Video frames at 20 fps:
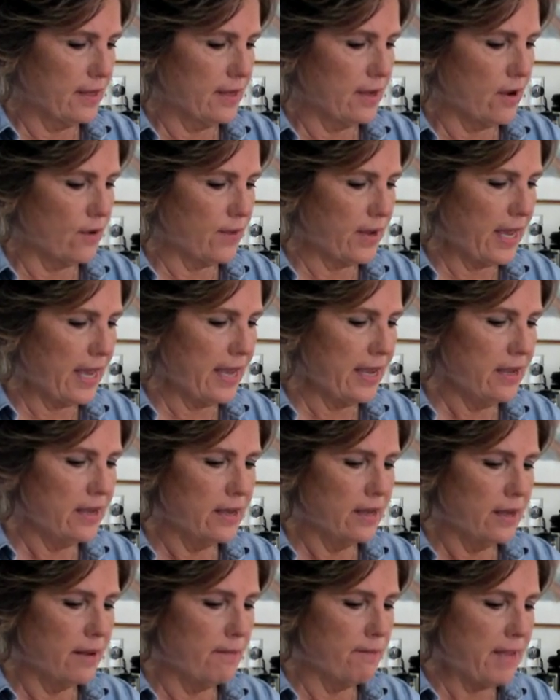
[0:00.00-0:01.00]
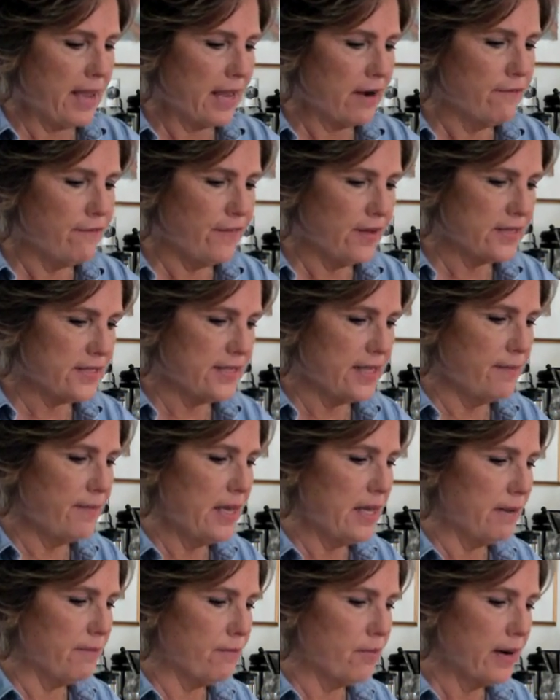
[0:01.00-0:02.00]
Okay. Manifest them
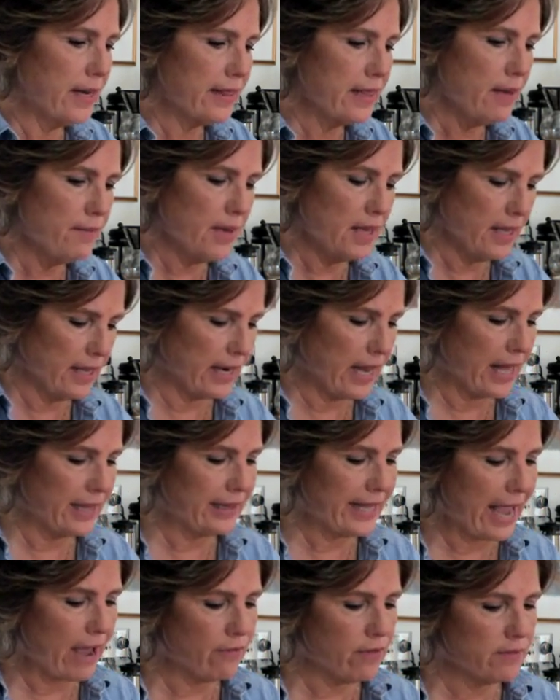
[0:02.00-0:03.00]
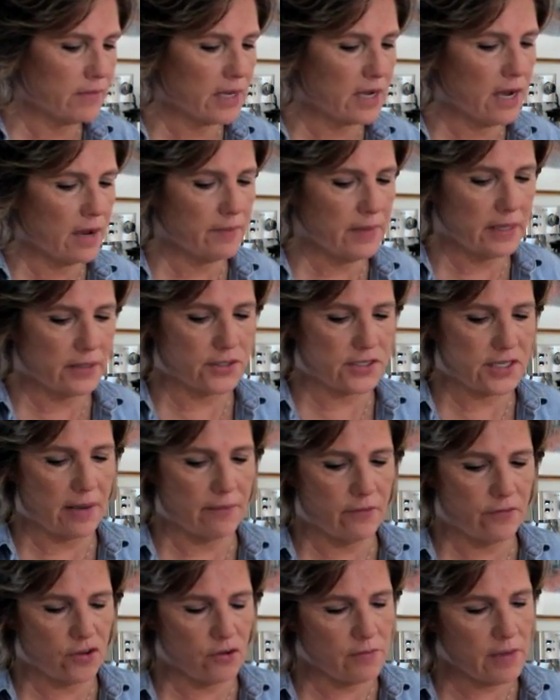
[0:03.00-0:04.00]
in, bring them in, allow them to come in. Some
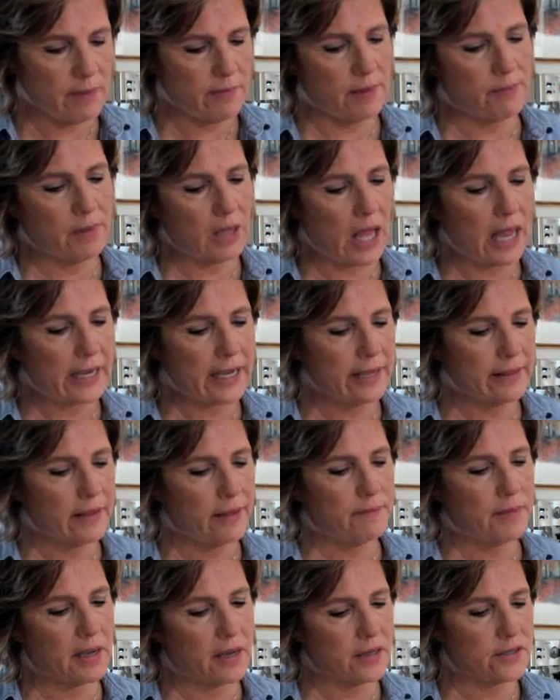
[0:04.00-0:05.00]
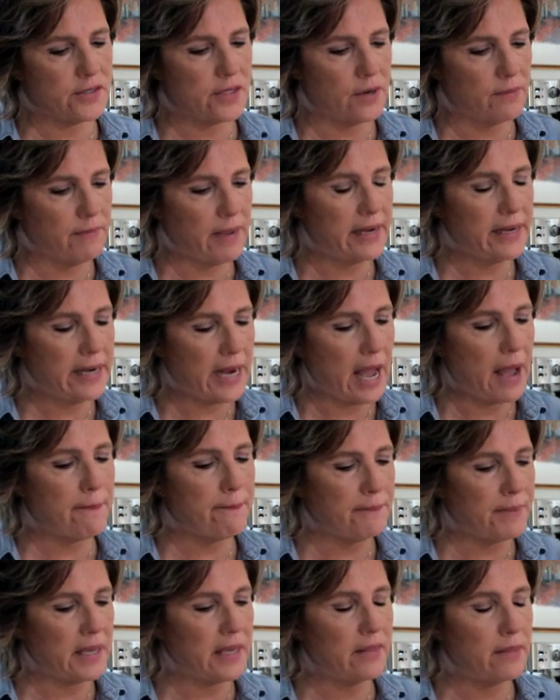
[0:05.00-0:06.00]
of you may be blocking them because there may
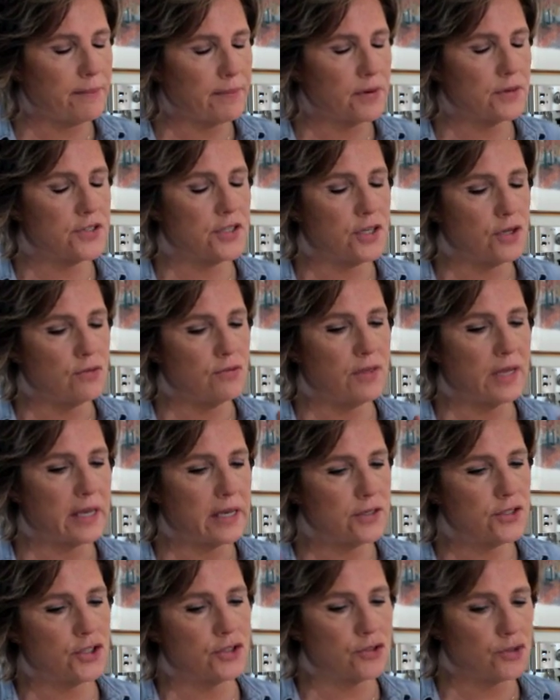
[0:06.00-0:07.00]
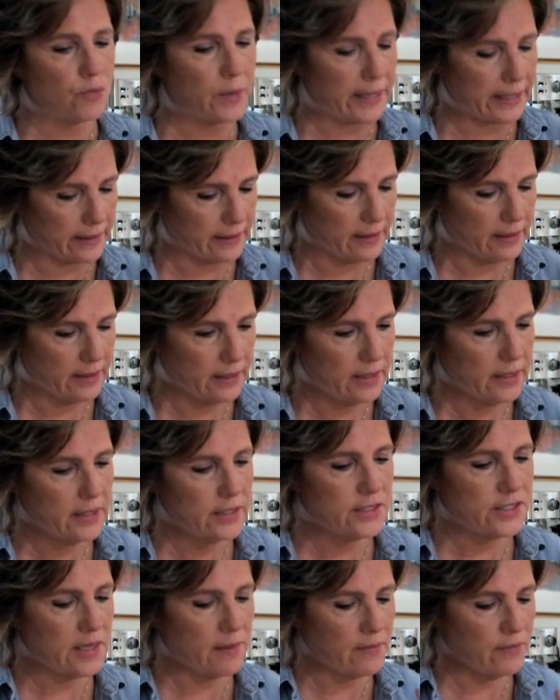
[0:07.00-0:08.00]
not be the person you think is your twin.
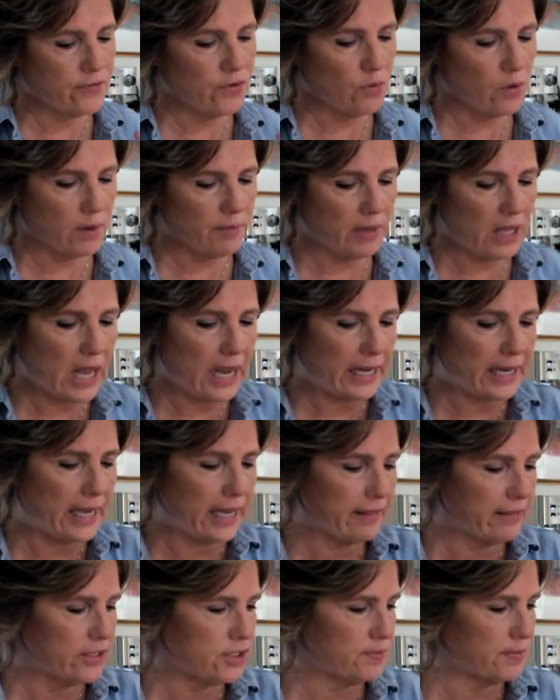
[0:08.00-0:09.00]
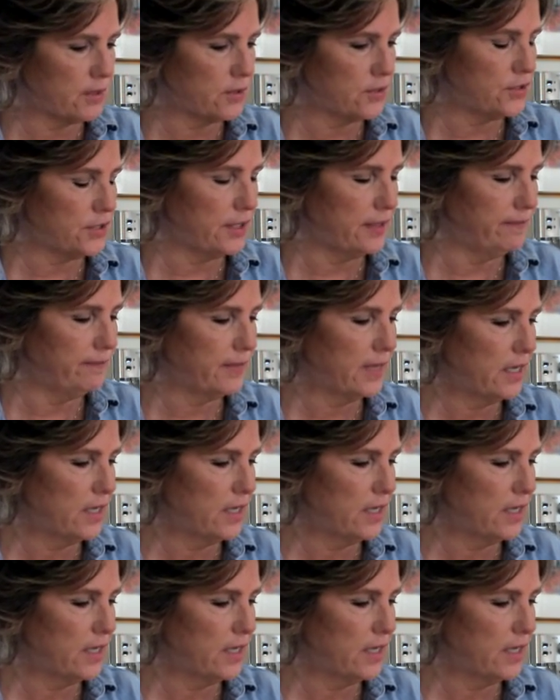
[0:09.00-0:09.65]
Some of you are blocking this person.